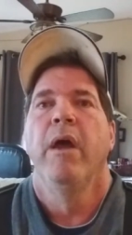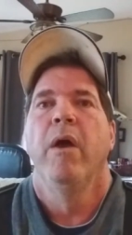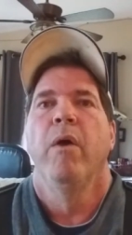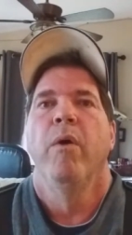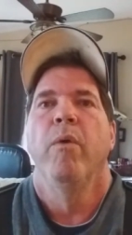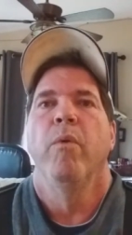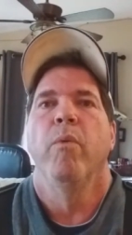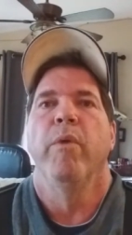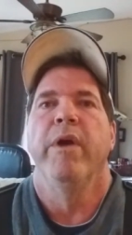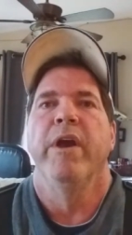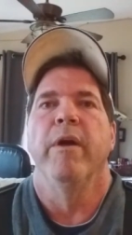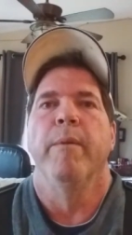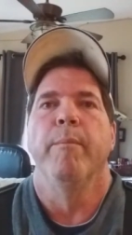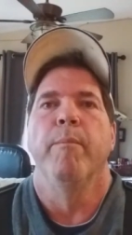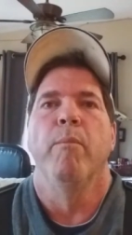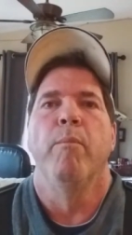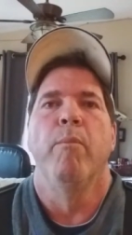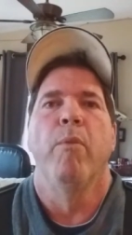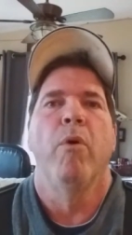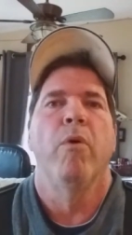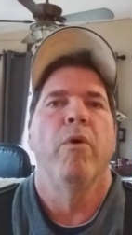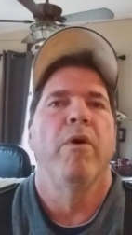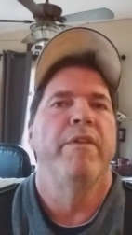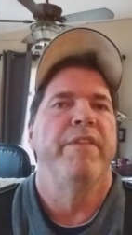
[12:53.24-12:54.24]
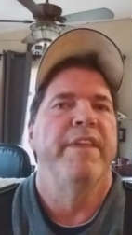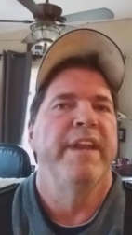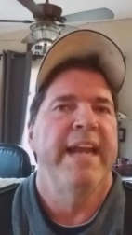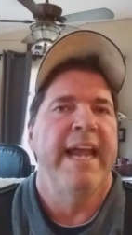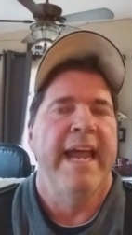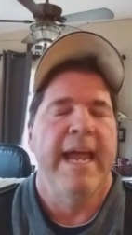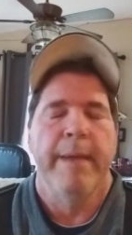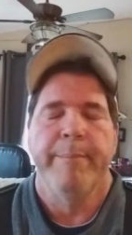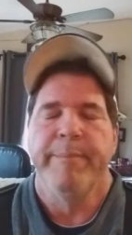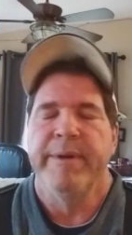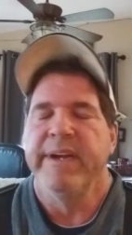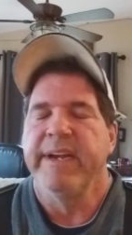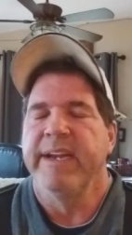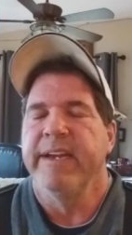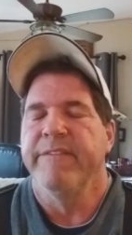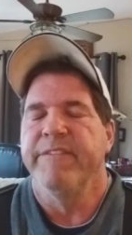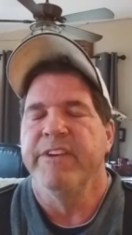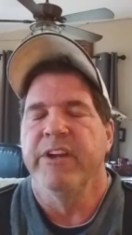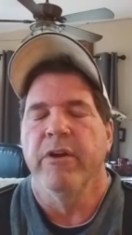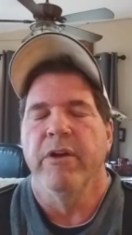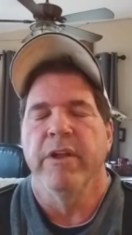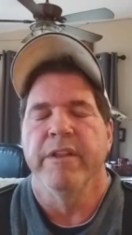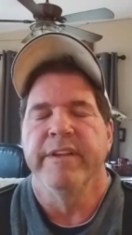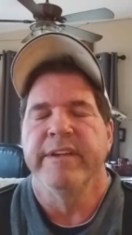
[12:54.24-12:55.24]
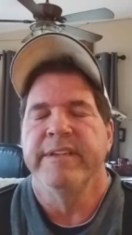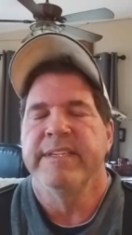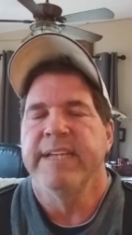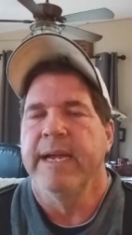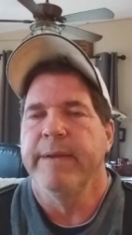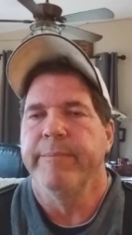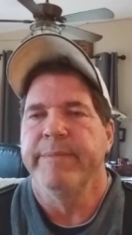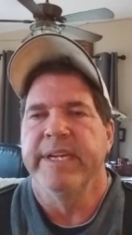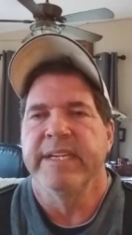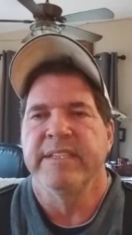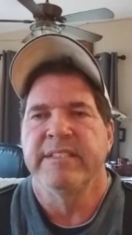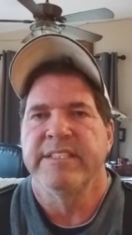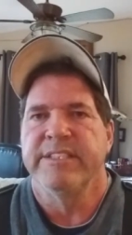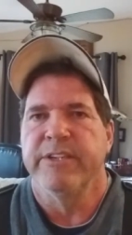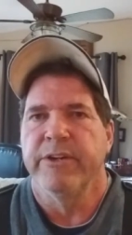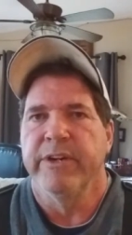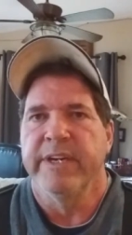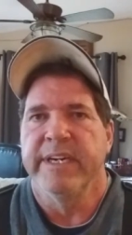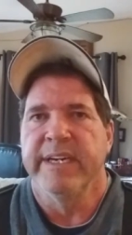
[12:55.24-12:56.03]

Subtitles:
We are more than happy to give you all the time necessary